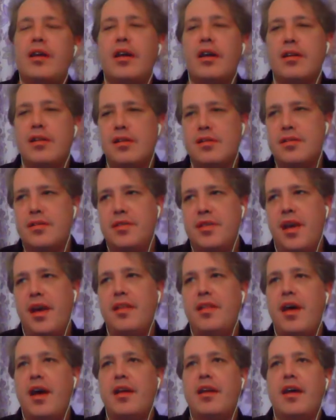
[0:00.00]

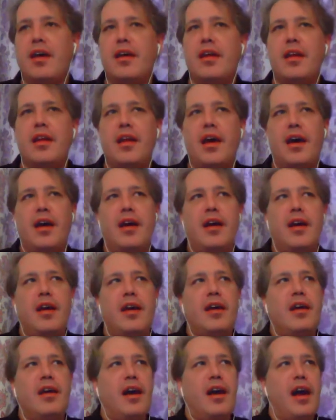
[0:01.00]
understand that, and
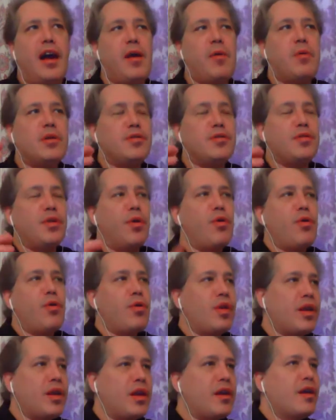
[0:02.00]
I would
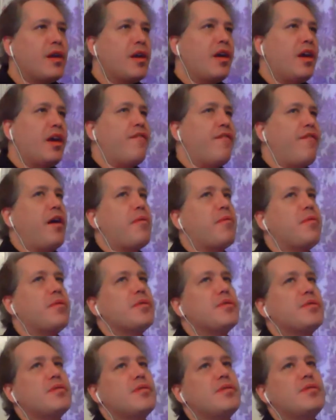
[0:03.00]
totally, if I
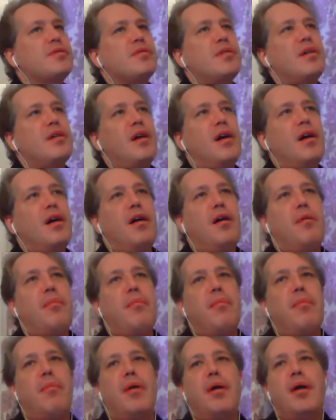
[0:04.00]
was
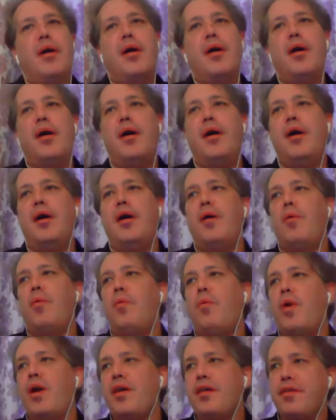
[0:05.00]

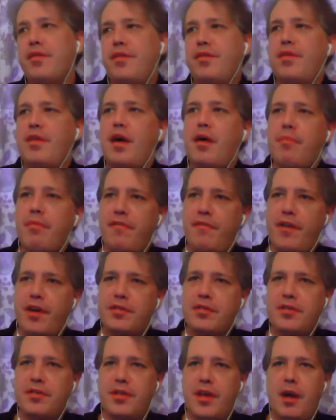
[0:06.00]
with a
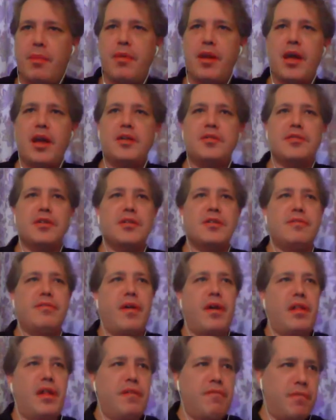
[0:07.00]
professional dominatrix, if
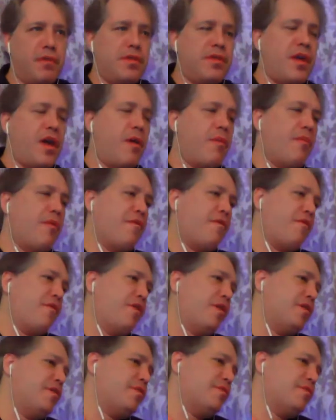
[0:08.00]
I lived with them, if I was